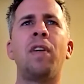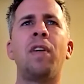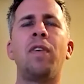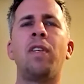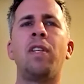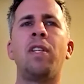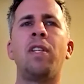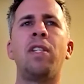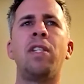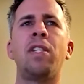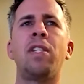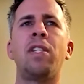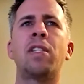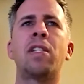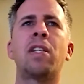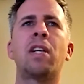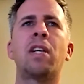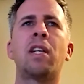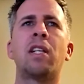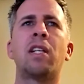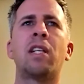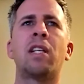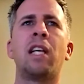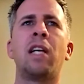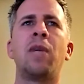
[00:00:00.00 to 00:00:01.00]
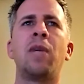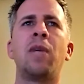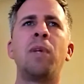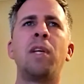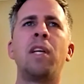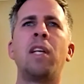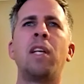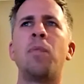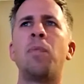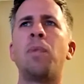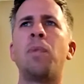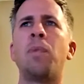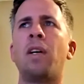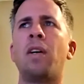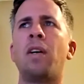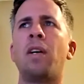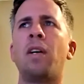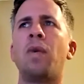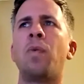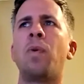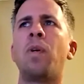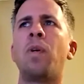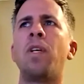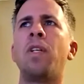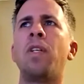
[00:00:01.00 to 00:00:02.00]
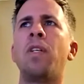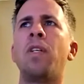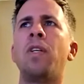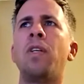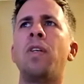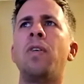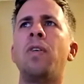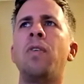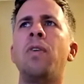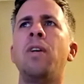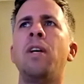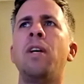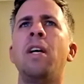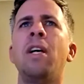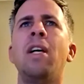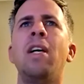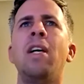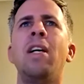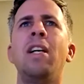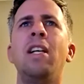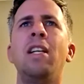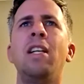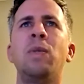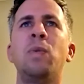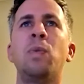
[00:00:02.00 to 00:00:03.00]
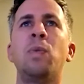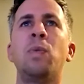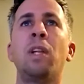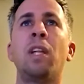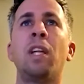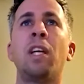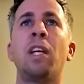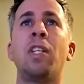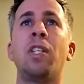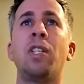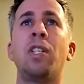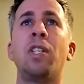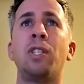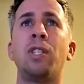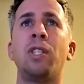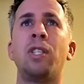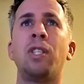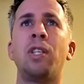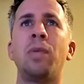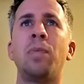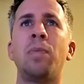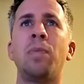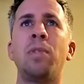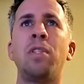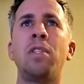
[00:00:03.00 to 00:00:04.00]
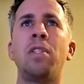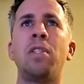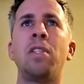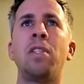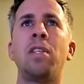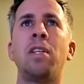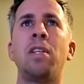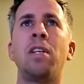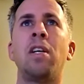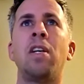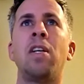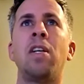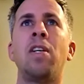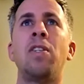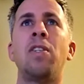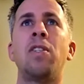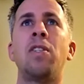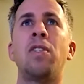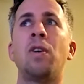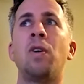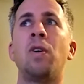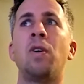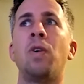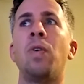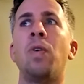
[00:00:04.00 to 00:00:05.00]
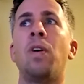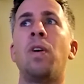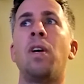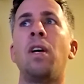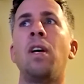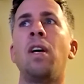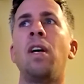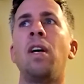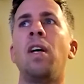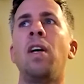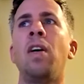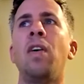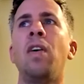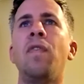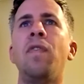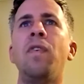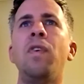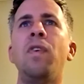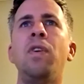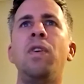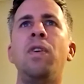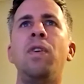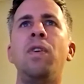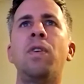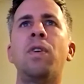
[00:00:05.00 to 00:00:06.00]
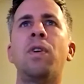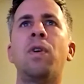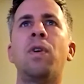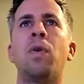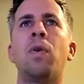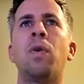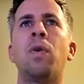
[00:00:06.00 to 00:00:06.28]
and to just keep getting better at what you do is relationships. So if you're